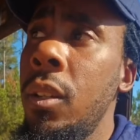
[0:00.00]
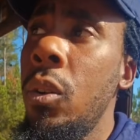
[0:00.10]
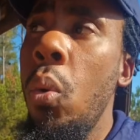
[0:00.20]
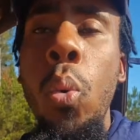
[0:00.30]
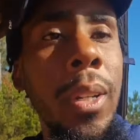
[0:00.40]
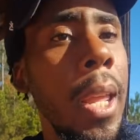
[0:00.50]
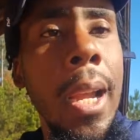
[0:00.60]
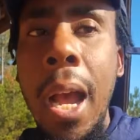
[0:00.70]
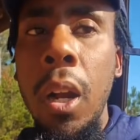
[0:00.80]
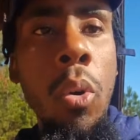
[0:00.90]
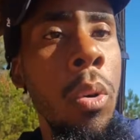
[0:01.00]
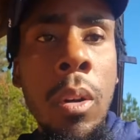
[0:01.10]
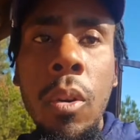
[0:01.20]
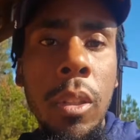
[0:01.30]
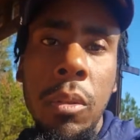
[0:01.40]
what they got going
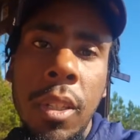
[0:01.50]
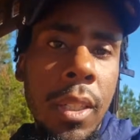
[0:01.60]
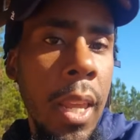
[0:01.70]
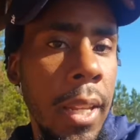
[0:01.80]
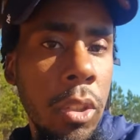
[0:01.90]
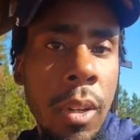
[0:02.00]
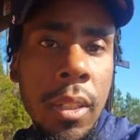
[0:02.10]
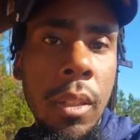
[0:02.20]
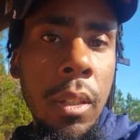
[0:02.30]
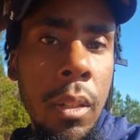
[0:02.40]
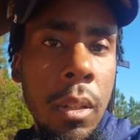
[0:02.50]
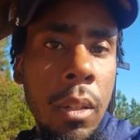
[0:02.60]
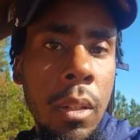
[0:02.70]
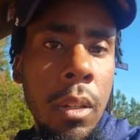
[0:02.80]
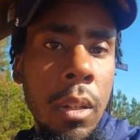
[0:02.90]
on. You just can't trust it.
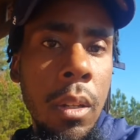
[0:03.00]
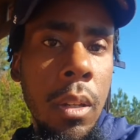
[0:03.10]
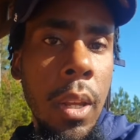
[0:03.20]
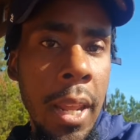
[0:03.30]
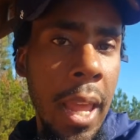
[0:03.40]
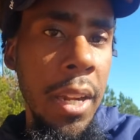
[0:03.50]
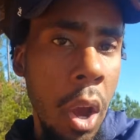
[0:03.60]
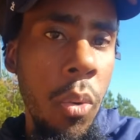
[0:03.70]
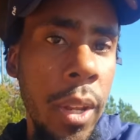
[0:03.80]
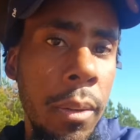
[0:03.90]
And they know it.